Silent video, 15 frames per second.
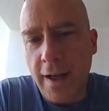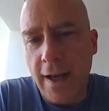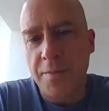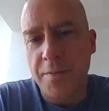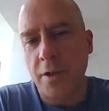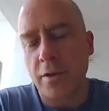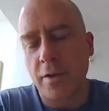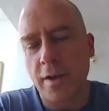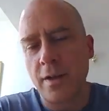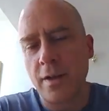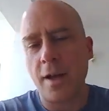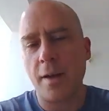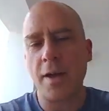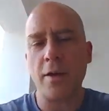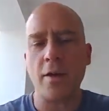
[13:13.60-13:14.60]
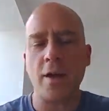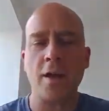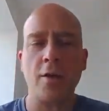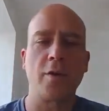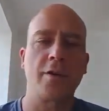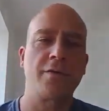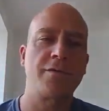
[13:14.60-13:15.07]
Absolutely. I mean, he
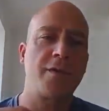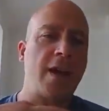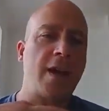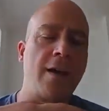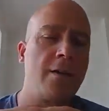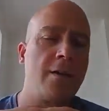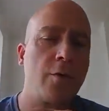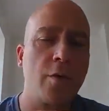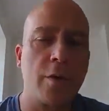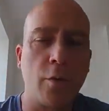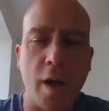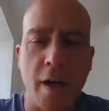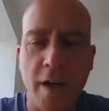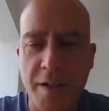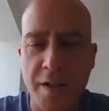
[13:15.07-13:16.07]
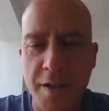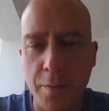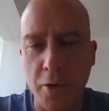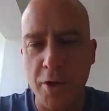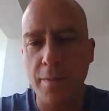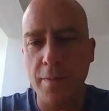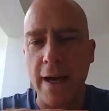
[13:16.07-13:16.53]
would have wanted us to
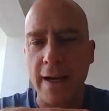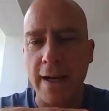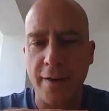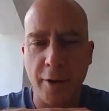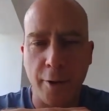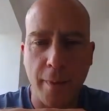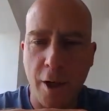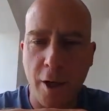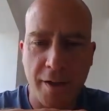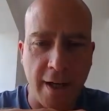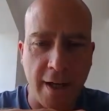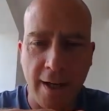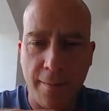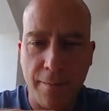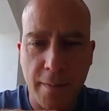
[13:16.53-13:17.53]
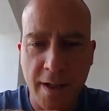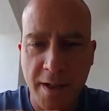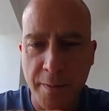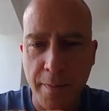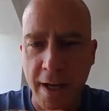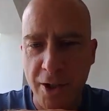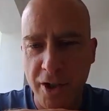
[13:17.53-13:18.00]
push back on their maritime
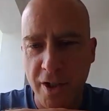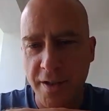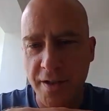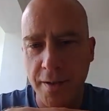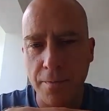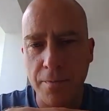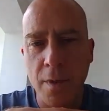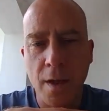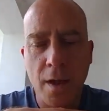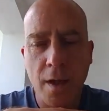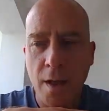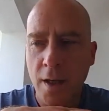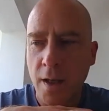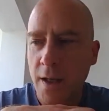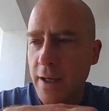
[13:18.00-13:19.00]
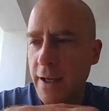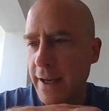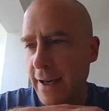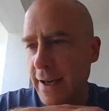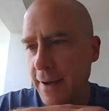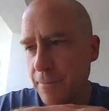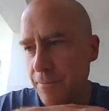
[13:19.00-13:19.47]
expansionism.
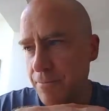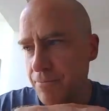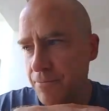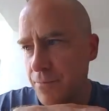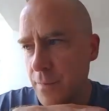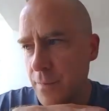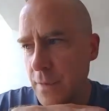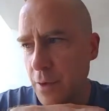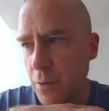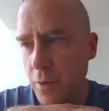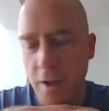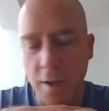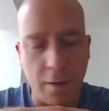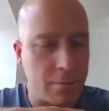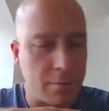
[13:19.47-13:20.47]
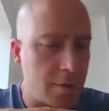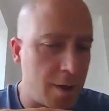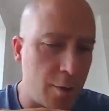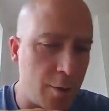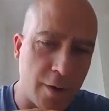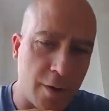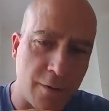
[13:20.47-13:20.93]
He
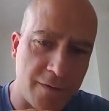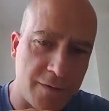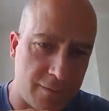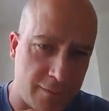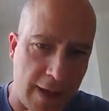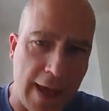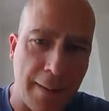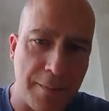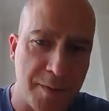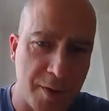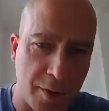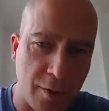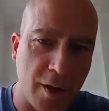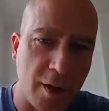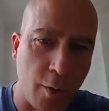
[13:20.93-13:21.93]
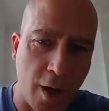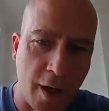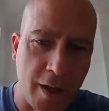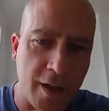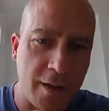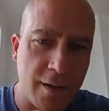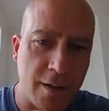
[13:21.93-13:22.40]
would have absolutely
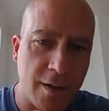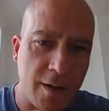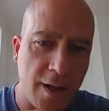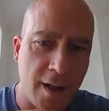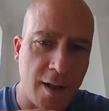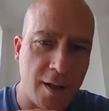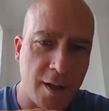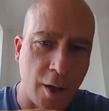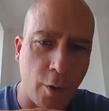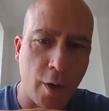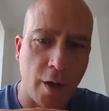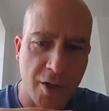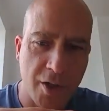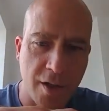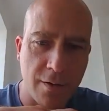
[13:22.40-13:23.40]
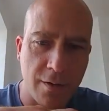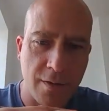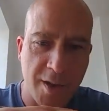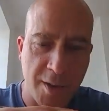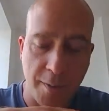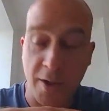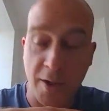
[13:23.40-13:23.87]
wanted a coalition,
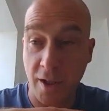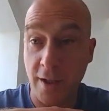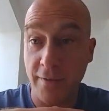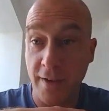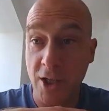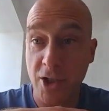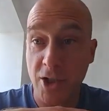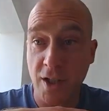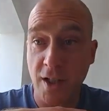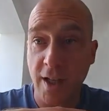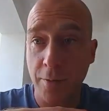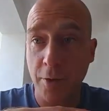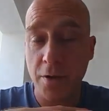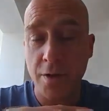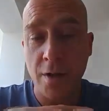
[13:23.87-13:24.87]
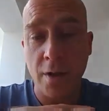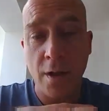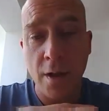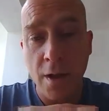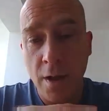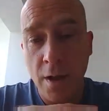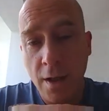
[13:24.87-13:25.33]
especially of Asian neighbors,
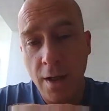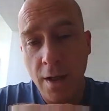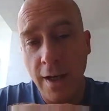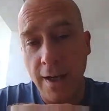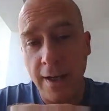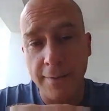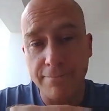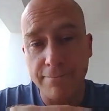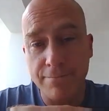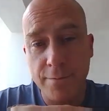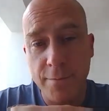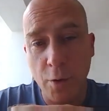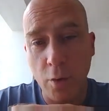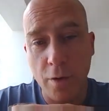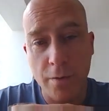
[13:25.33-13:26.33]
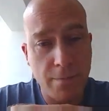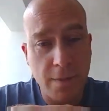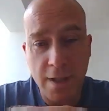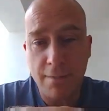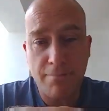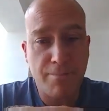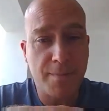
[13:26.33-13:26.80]
to work
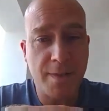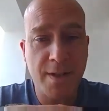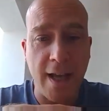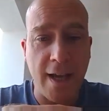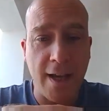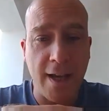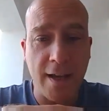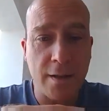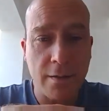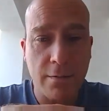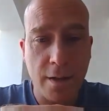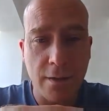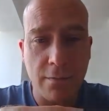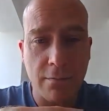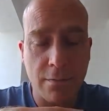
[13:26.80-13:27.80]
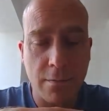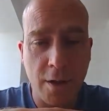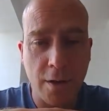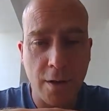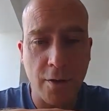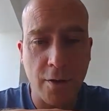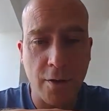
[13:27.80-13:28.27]
to stand in
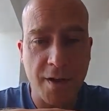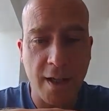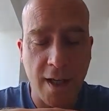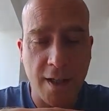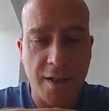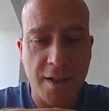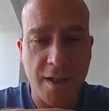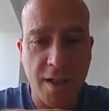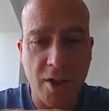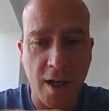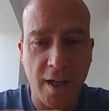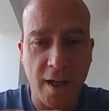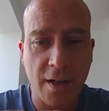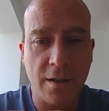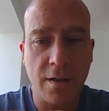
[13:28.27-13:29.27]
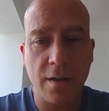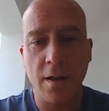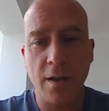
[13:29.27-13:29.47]
unison against China.